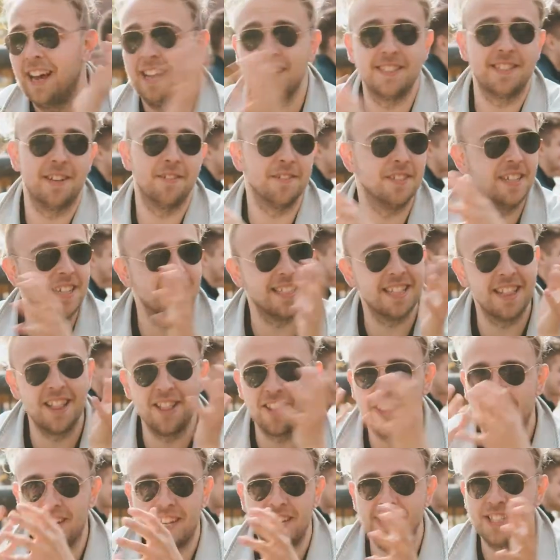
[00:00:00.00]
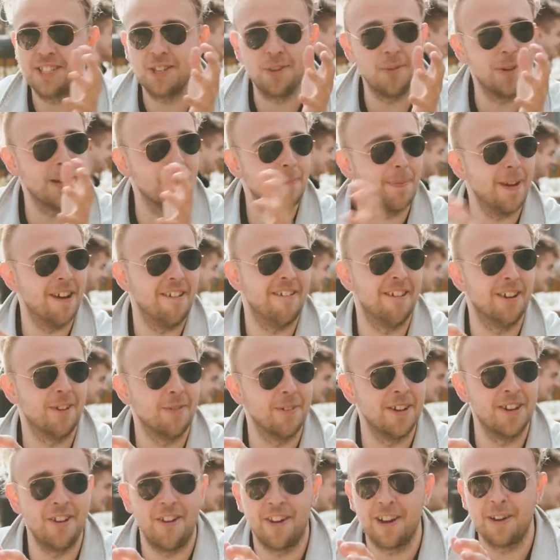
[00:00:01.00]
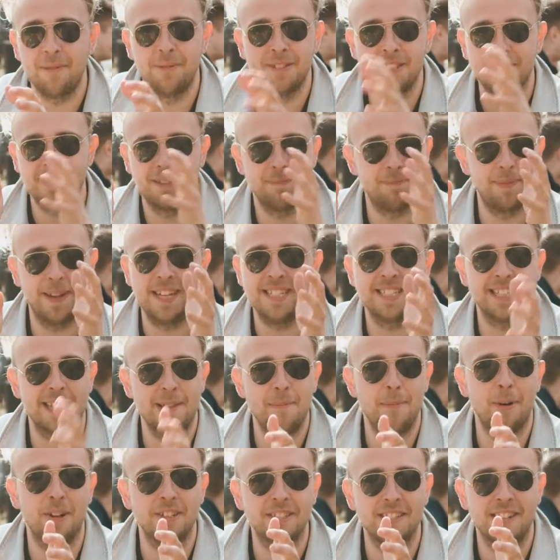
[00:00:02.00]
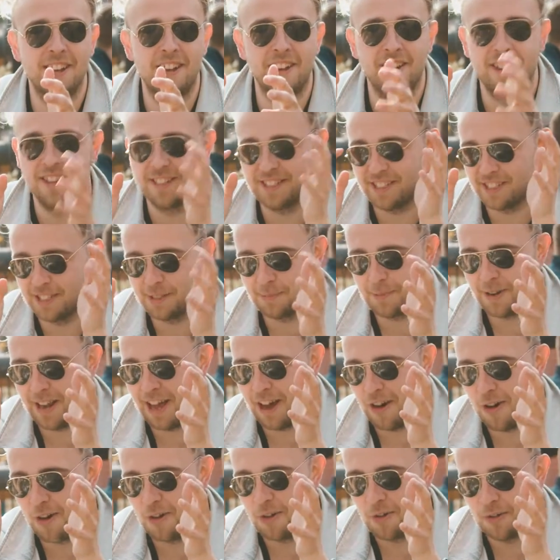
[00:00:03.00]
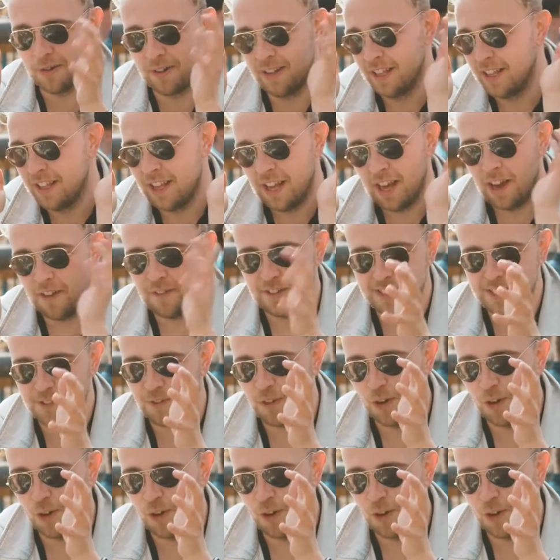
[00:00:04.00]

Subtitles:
ourselves in this lucky 2-week period where Nottingham is basically Barcelona. The sun's been out all of this